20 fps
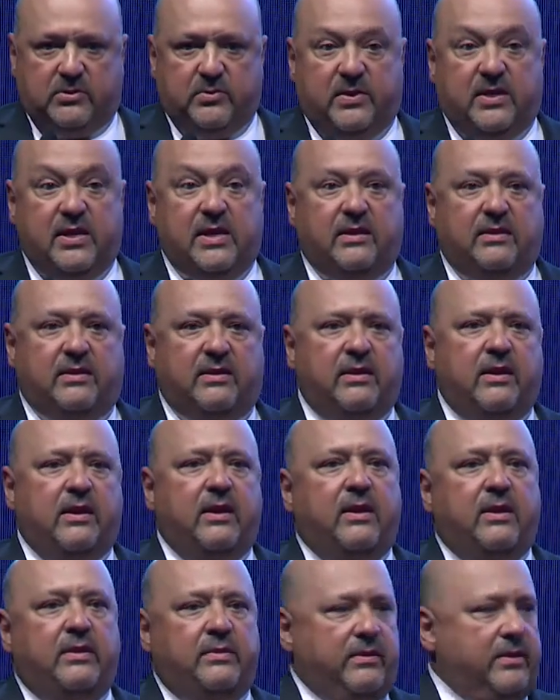We need
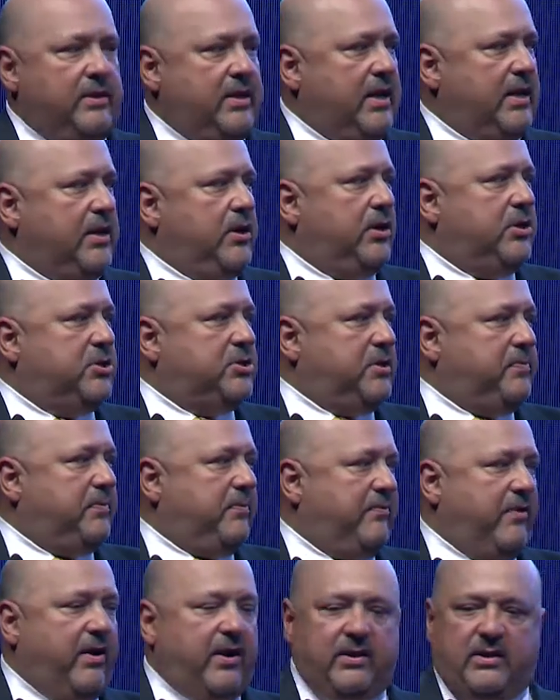the technology
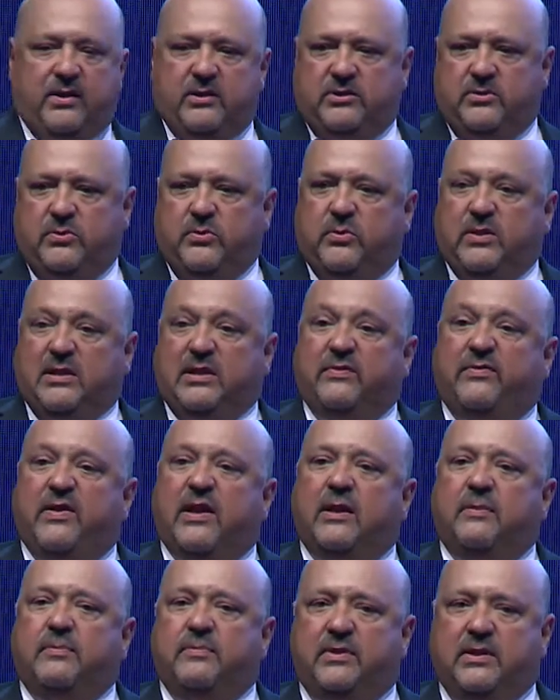providers who will
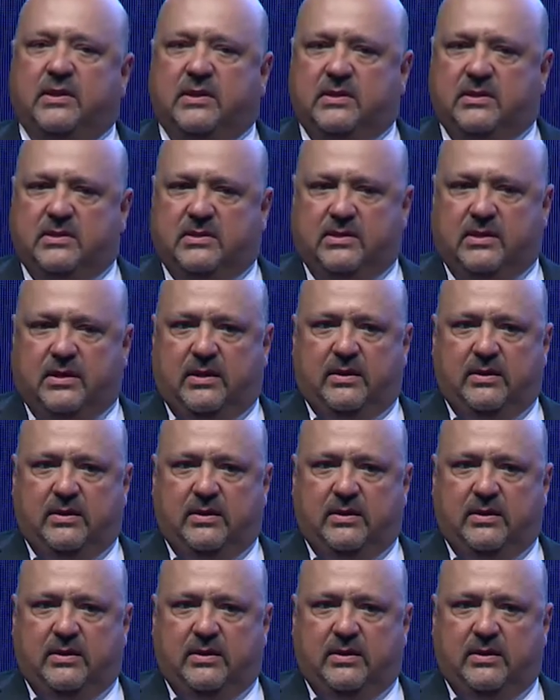develop these